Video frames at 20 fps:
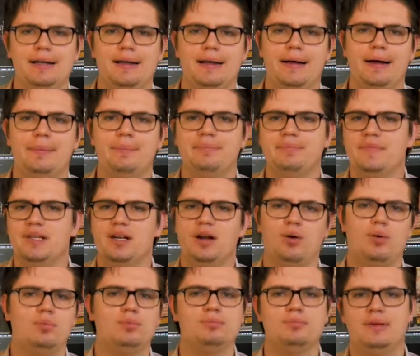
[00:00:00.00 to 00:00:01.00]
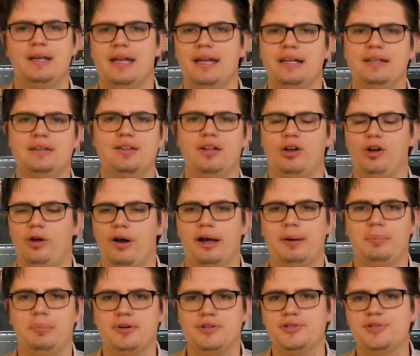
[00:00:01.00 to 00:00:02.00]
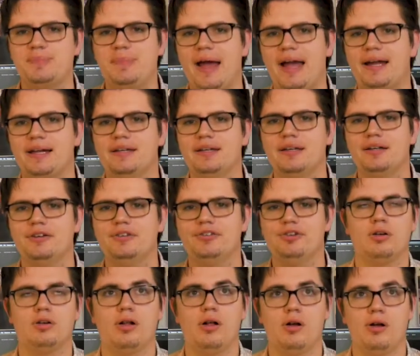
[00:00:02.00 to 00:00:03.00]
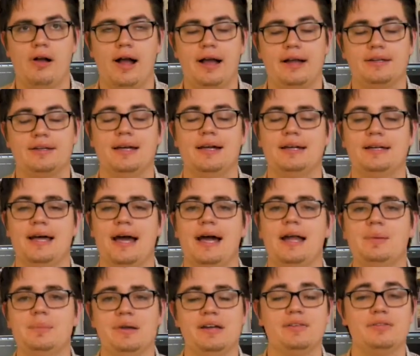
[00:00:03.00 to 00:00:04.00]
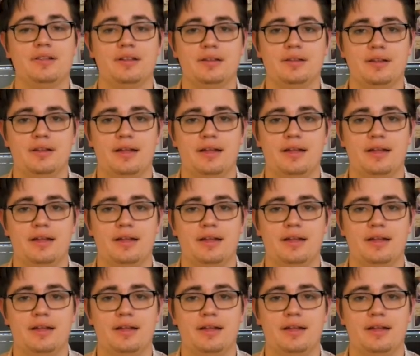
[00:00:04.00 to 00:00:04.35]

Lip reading: getting the correct perspective, correct anatomy of the